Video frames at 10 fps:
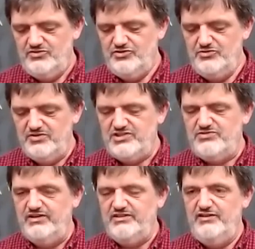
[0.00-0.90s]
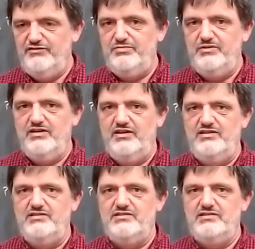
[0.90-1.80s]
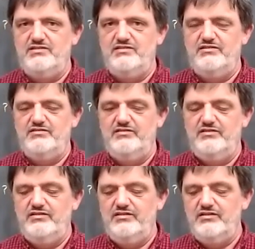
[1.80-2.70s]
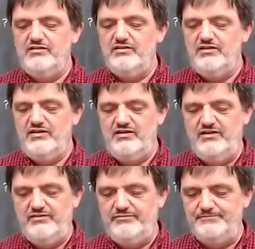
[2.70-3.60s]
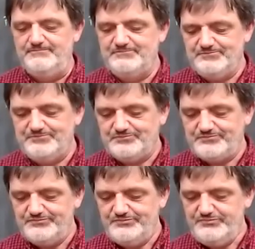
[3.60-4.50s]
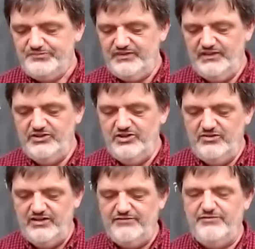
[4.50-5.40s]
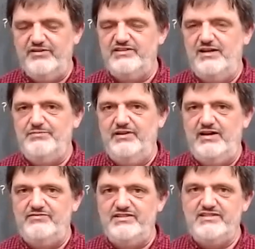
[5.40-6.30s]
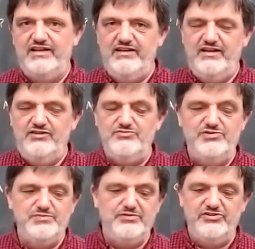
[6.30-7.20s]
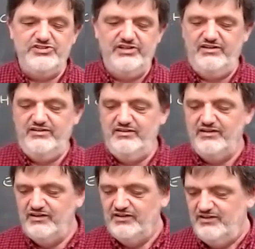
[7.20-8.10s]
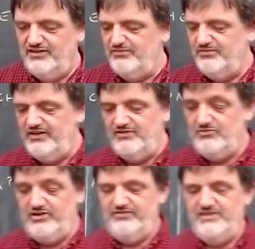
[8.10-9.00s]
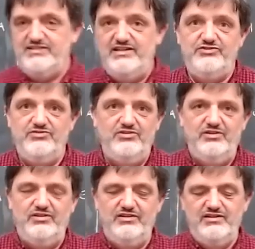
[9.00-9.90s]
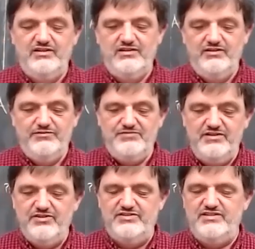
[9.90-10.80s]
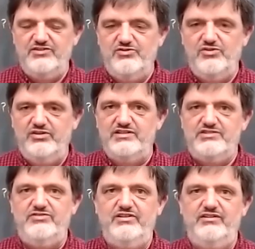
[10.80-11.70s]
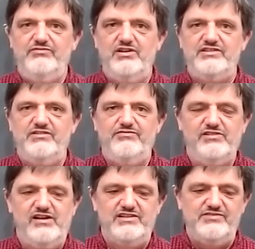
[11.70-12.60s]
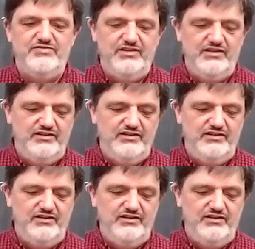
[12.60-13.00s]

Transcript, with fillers: too restrictive because um, you know like for example avicenna who was persian is like one of the central figures in the whole history of Western philosophy.